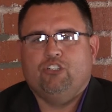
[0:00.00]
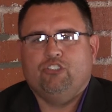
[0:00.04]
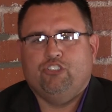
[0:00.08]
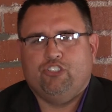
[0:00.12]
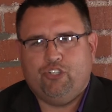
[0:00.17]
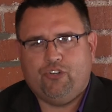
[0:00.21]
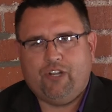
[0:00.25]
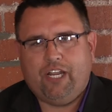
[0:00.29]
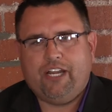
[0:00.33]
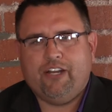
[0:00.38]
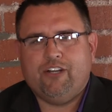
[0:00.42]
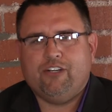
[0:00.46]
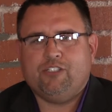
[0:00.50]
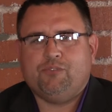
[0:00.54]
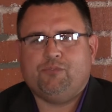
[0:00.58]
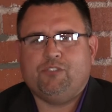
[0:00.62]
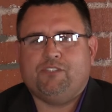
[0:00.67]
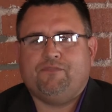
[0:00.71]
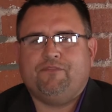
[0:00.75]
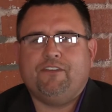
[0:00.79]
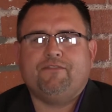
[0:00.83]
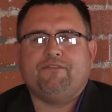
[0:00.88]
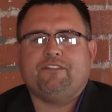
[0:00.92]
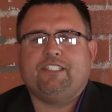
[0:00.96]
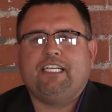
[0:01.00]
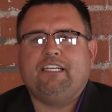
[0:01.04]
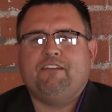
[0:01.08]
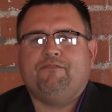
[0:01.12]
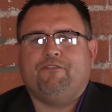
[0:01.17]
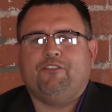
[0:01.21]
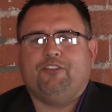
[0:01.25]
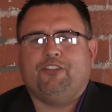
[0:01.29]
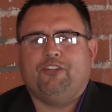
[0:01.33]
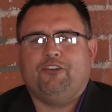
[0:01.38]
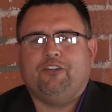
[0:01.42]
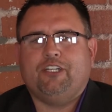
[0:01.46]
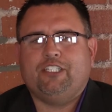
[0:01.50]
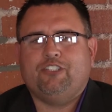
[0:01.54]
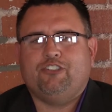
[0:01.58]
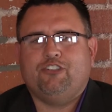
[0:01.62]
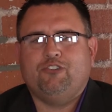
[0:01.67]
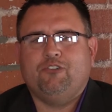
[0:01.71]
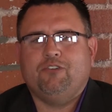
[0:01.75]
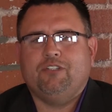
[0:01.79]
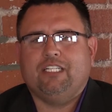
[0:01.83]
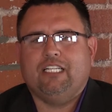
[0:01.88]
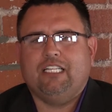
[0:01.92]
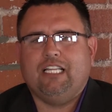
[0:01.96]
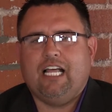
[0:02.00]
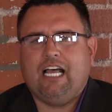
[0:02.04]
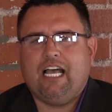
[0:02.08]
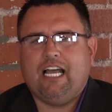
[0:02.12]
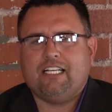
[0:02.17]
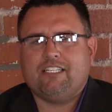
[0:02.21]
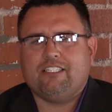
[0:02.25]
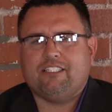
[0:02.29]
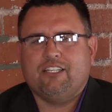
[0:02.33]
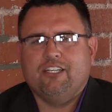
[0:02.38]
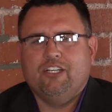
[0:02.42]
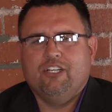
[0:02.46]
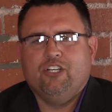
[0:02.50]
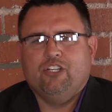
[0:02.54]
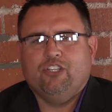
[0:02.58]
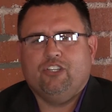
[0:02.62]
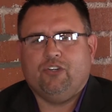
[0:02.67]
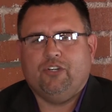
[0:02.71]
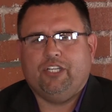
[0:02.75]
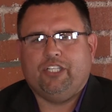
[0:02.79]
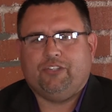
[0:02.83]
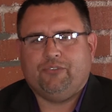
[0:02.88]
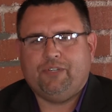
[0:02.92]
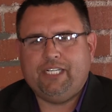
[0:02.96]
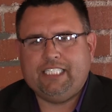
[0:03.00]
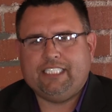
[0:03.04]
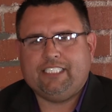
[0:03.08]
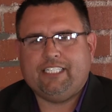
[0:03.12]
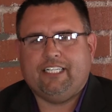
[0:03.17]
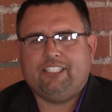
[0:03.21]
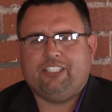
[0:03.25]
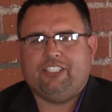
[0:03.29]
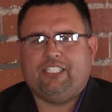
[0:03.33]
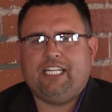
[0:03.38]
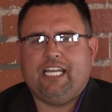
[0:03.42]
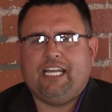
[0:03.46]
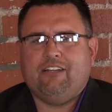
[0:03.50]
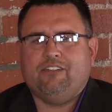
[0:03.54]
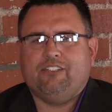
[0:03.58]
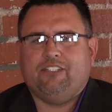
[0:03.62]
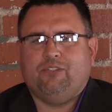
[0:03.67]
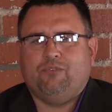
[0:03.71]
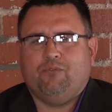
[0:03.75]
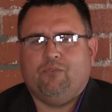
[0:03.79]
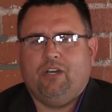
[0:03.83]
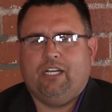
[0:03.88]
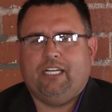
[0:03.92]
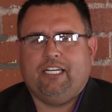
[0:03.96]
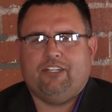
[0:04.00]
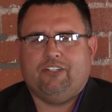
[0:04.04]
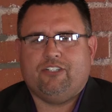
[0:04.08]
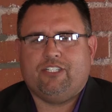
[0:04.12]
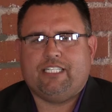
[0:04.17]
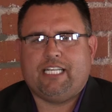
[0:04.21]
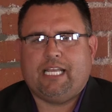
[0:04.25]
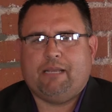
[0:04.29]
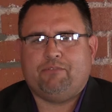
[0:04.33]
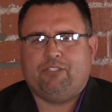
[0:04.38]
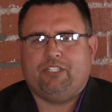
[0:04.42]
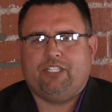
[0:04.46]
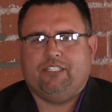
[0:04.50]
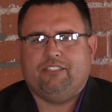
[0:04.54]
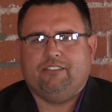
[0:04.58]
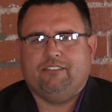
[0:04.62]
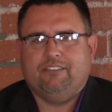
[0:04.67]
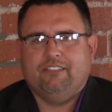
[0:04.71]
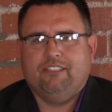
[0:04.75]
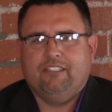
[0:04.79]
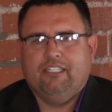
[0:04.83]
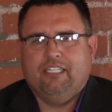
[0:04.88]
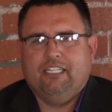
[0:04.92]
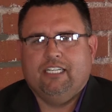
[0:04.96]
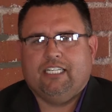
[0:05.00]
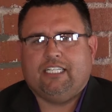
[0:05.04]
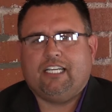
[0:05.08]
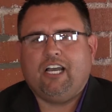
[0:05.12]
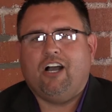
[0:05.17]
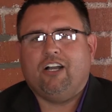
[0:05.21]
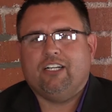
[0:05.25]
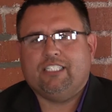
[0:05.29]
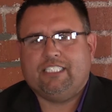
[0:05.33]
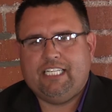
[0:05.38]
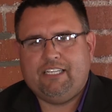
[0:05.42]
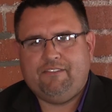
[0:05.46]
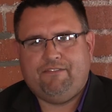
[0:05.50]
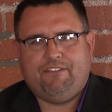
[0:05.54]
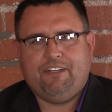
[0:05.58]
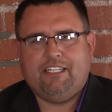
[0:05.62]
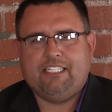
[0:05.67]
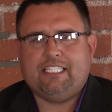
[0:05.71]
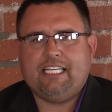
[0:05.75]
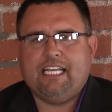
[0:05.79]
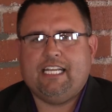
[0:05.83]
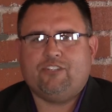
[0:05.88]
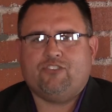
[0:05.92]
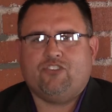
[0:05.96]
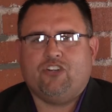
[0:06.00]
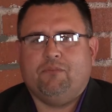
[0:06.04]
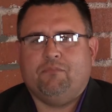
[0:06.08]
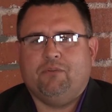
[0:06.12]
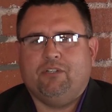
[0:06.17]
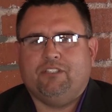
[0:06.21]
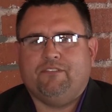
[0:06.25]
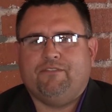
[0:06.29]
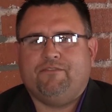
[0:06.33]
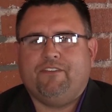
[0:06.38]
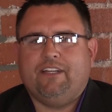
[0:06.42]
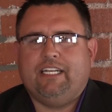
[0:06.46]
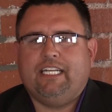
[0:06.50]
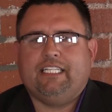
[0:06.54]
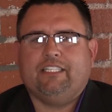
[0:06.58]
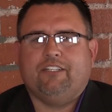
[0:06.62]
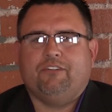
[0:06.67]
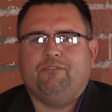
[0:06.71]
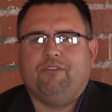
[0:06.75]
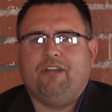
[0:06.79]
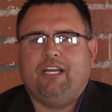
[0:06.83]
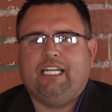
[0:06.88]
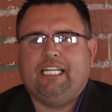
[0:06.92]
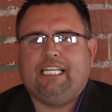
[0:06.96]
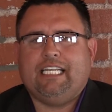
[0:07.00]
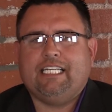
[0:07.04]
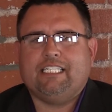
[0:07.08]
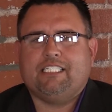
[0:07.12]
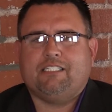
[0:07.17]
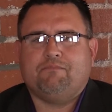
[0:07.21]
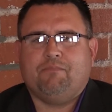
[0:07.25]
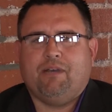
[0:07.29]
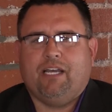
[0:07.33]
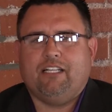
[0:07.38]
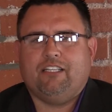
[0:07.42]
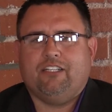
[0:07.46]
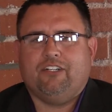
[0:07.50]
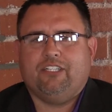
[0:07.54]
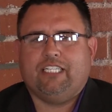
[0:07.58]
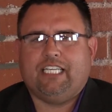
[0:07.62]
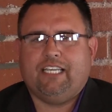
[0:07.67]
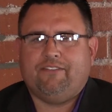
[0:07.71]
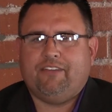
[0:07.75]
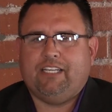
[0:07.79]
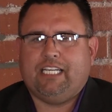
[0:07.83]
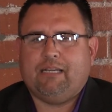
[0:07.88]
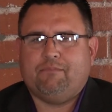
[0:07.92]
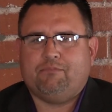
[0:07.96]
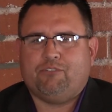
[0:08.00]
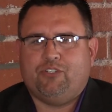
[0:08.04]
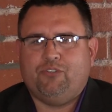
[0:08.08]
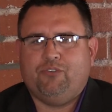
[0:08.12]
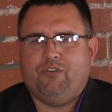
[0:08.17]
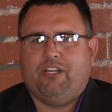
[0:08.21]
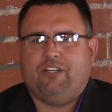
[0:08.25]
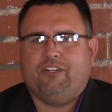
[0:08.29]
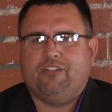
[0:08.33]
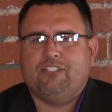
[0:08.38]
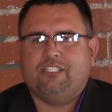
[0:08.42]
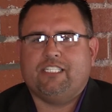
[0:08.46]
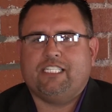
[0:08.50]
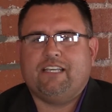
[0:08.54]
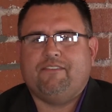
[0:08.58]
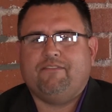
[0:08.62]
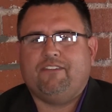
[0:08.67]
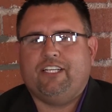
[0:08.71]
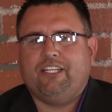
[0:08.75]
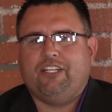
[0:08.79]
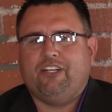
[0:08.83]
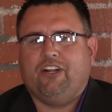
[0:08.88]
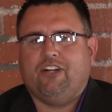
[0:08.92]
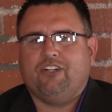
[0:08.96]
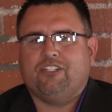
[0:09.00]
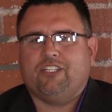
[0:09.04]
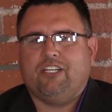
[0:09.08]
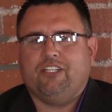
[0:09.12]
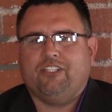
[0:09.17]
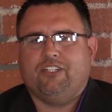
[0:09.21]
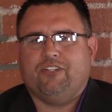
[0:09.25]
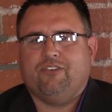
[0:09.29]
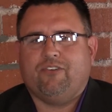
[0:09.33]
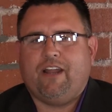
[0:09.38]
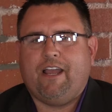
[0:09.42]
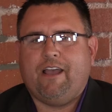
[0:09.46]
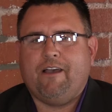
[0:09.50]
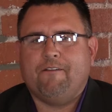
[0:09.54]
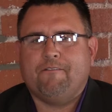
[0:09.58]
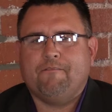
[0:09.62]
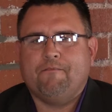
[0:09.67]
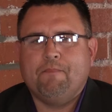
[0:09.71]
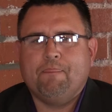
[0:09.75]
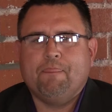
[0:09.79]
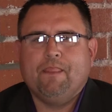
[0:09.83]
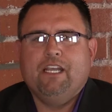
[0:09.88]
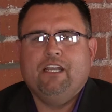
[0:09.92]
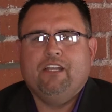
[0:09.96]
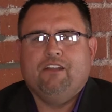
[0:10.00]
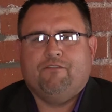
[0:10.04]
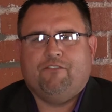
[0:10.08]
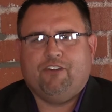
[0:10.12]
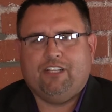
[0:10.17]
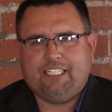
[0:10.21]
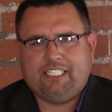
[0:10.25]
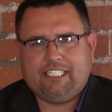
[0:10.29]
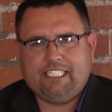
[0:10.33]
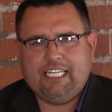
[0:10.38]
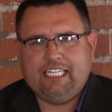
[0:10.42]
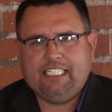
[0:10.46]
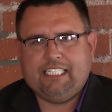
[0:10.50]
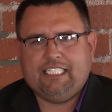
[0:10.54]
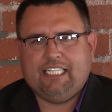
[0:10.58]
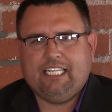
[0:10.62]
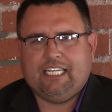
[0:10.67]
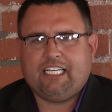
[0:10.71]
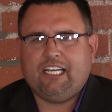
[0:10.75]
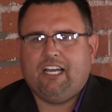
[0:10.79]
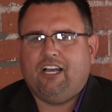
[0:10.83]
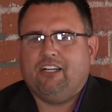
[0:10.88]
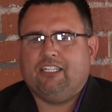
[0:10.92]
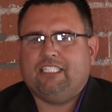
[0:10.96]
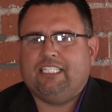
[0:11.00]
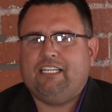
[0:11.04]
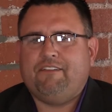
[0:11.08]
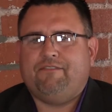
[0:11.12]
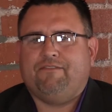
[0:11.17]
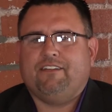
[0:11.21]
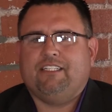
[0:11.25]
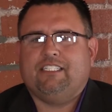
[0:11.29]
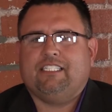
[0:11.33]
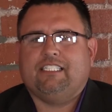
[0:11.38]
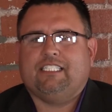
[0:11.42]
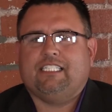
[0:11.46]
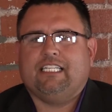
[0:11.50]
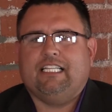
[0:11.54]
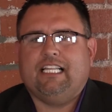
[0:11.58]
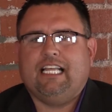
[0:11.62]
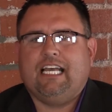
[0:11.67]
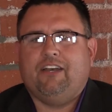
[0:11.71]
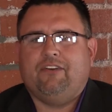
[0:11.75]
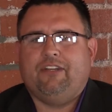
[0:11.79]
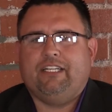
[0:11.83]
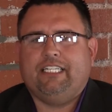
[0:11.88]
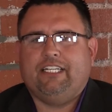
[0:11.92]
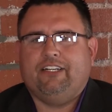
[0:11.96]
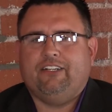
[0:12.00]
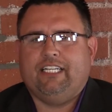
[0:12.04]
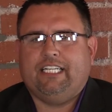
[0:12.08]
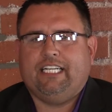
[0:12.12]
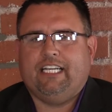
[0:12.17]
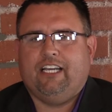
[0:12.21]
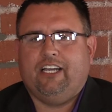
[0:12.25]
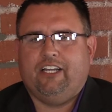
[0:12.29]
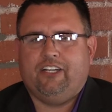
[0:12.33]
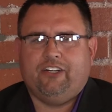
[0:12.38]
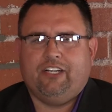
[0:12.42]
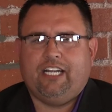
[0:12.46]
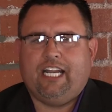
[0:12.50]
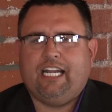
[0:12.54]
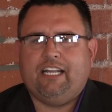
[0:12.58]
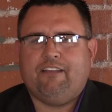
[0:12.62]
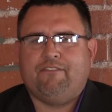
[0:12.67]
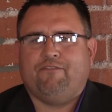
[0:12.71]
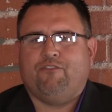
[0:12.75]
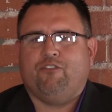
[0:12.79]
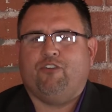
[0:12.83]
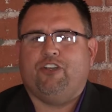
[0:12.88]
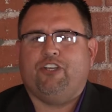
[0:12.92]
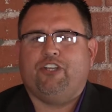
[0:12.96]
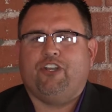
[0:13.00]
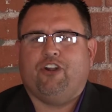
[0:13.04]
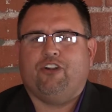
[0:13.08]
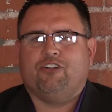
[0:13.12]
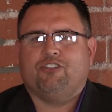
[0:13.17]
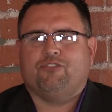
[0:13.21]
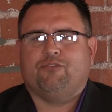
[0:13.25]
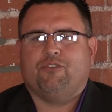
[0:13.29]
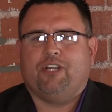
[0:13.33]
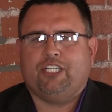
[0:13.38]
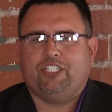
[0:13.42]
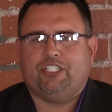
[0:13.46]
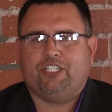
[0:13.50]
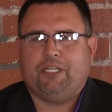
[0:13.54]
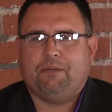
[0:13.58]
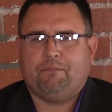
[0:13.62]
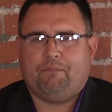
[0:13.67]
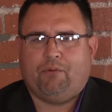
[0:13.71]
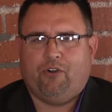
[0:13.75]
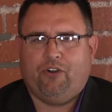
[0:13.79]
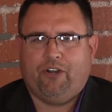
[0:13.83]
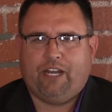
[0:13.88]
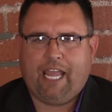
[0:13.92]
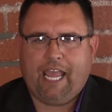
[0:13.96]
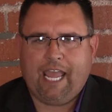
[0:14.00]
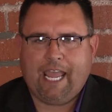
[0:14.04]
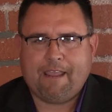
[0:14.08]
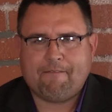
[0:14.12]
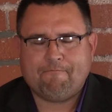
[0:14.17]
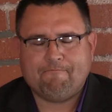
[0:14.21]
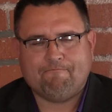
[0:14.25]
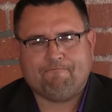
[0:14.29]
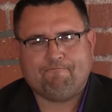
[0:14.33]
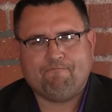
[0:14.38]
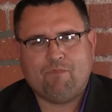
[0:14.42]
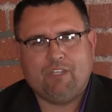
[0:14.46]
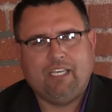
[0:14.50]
Drew Harris was 15 for 32 in the loss, throwing 3 touchdowns and 1 interception. Conq defense had trouble defending the run against Butler, giving up 270 yards on the ground. For the season, the Conq defense is allowing nearly 184 yards rushing per game.